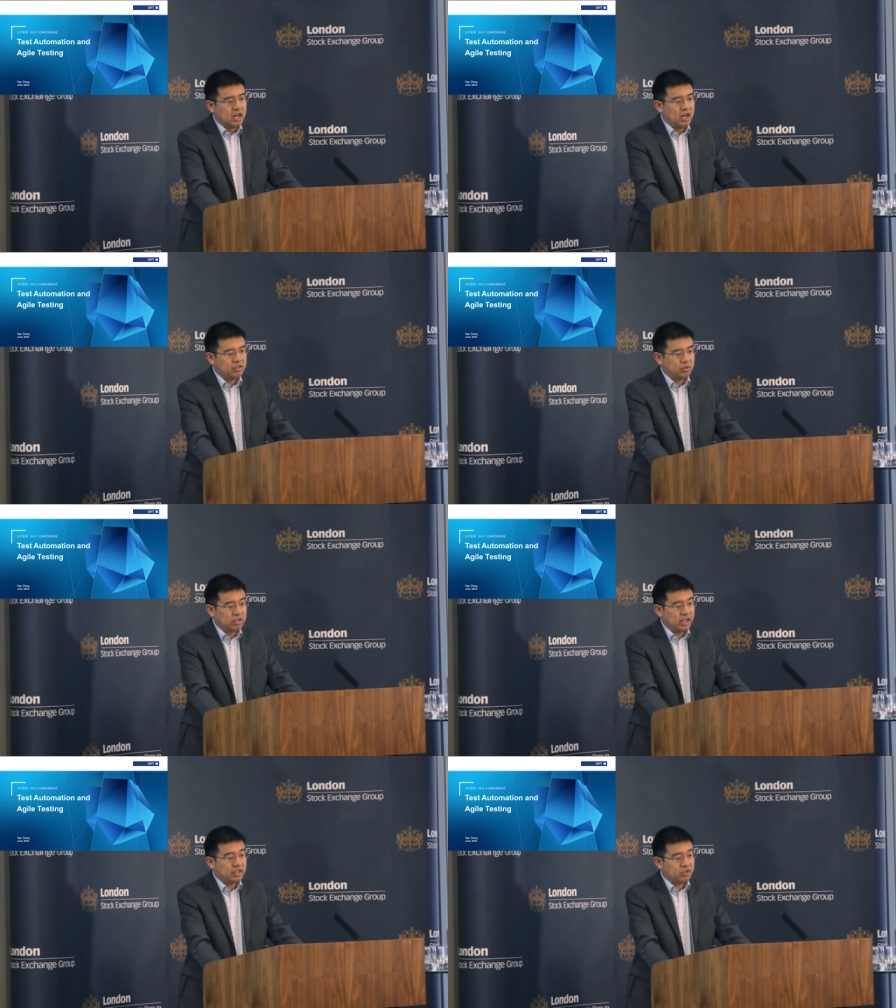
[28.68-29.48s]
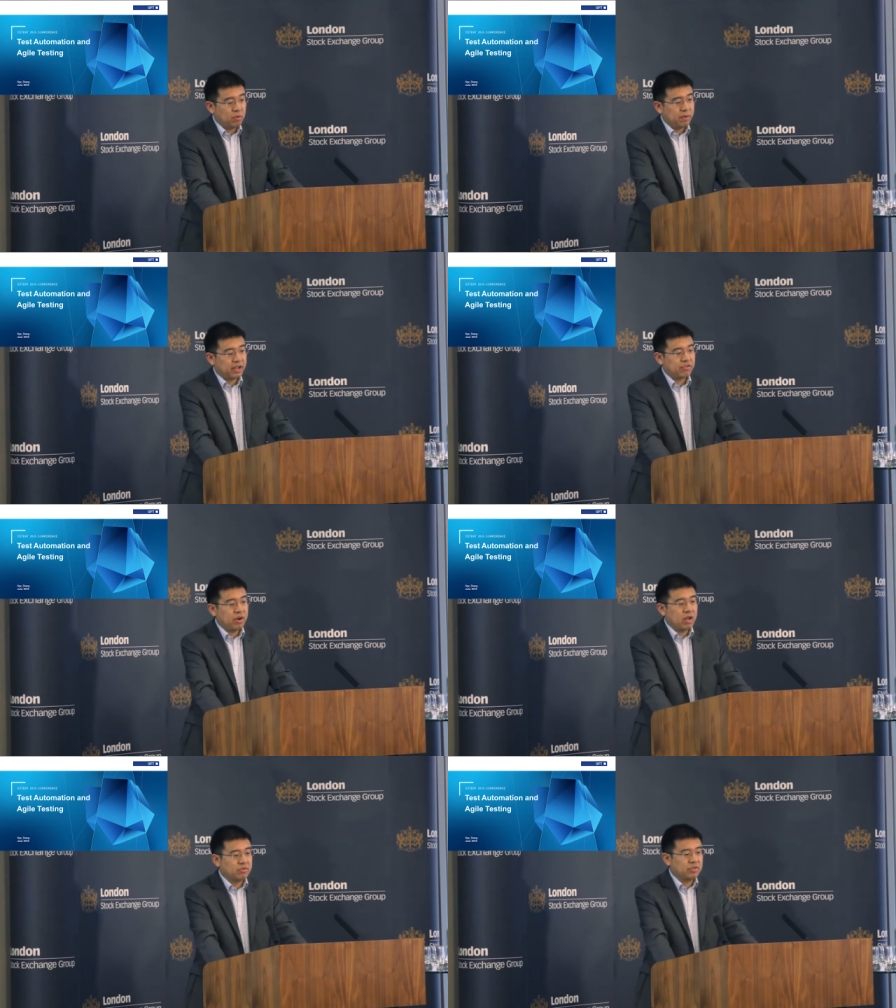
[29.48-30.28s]
Uh, so today's topic is
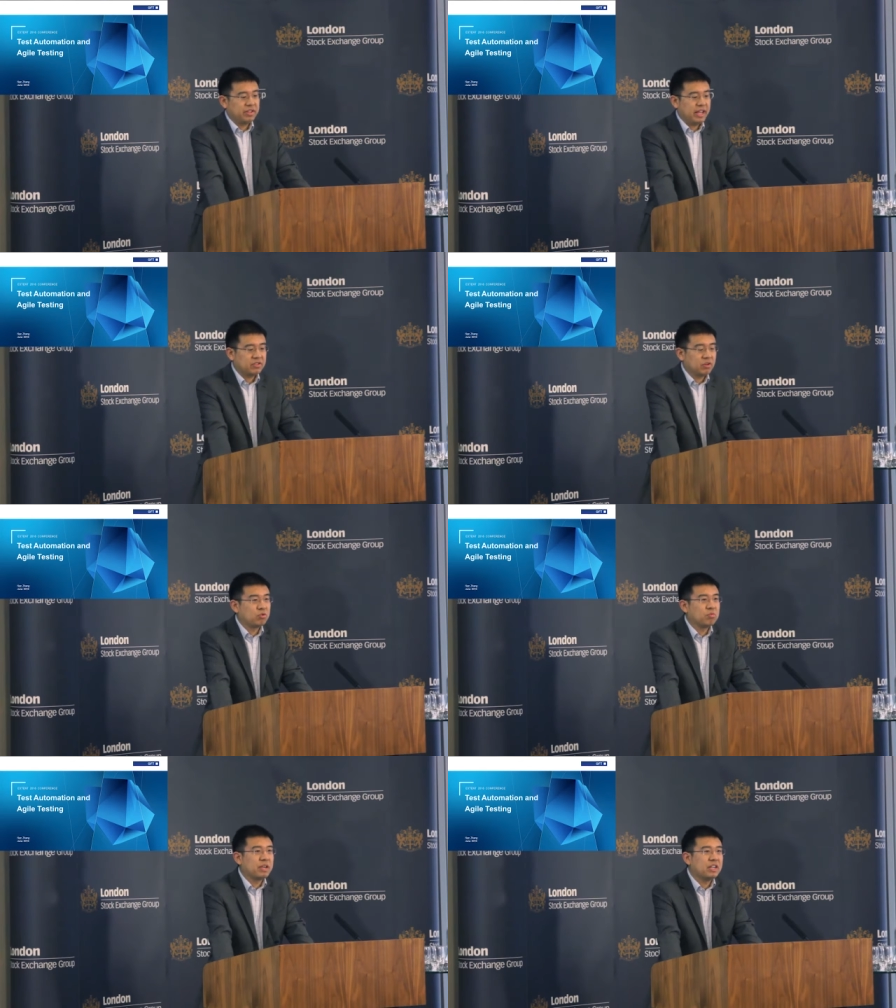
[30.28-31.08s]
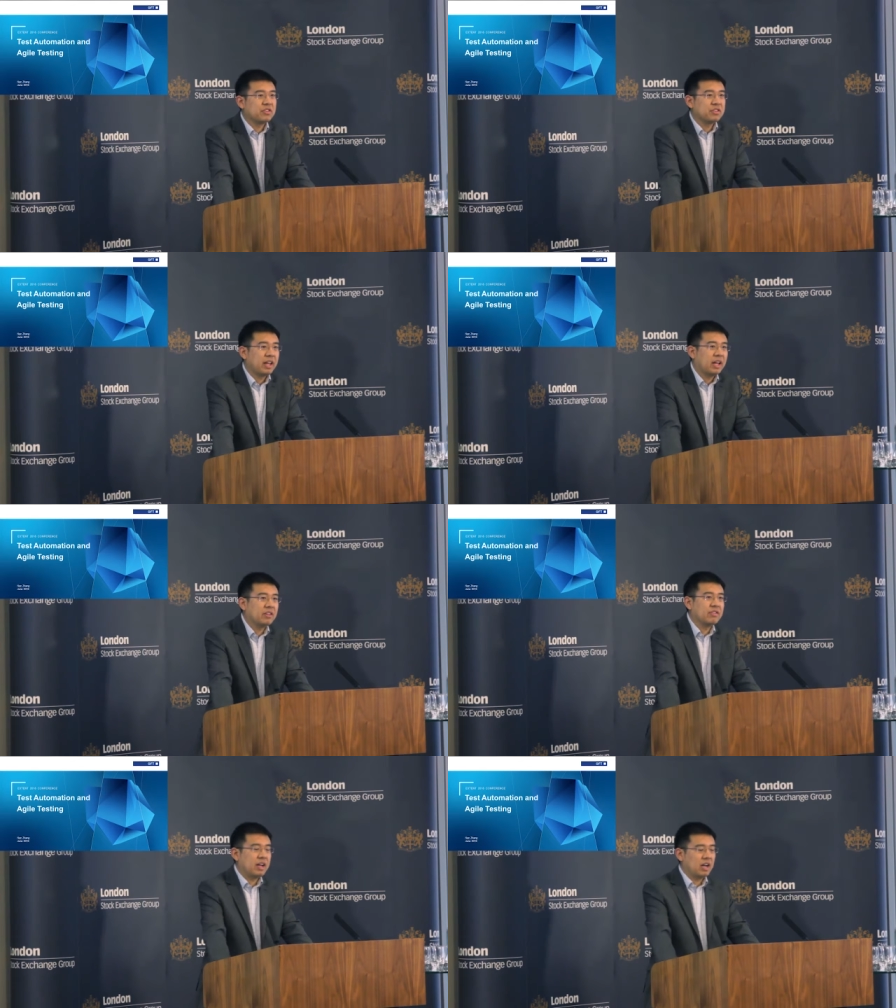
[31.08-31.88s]
around test automation
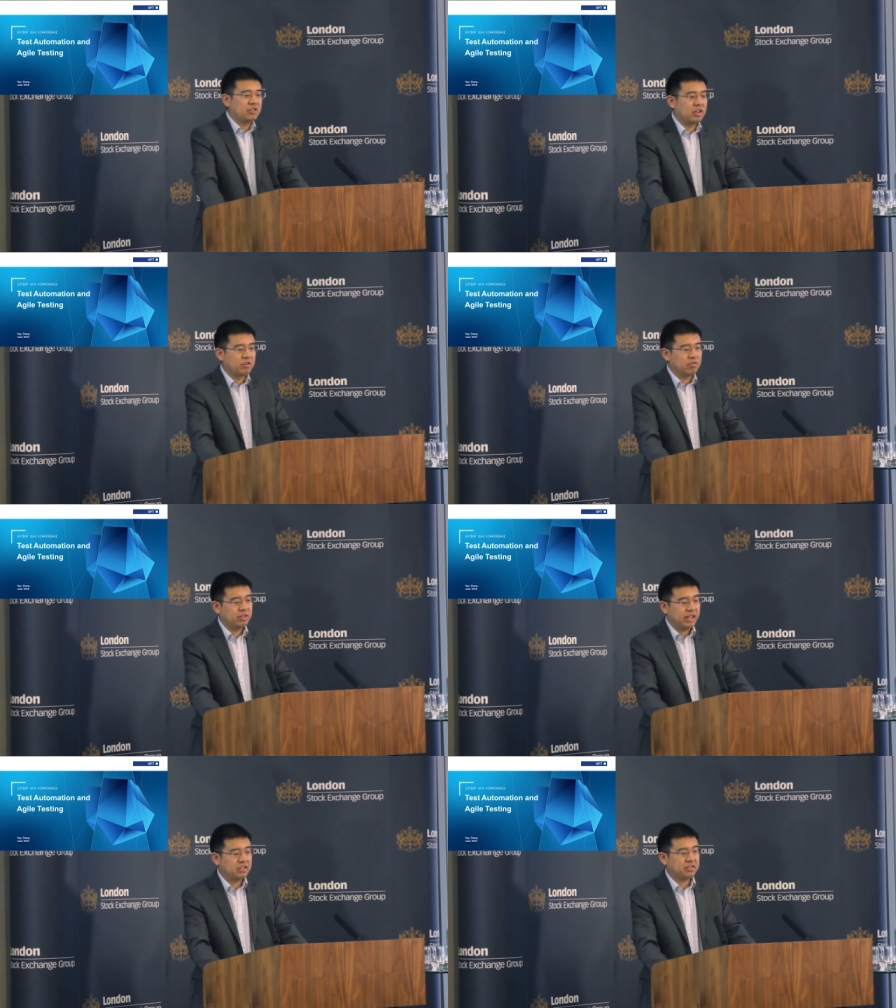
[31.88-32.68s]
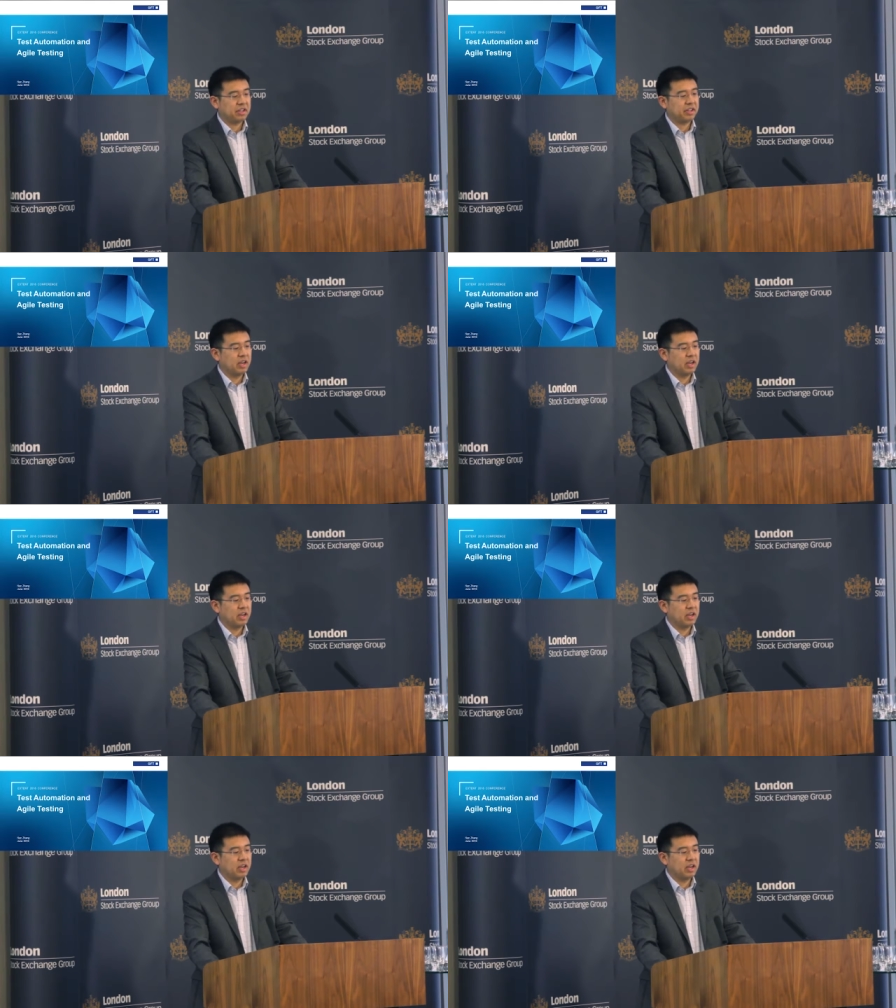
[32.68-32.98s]
and agile testing.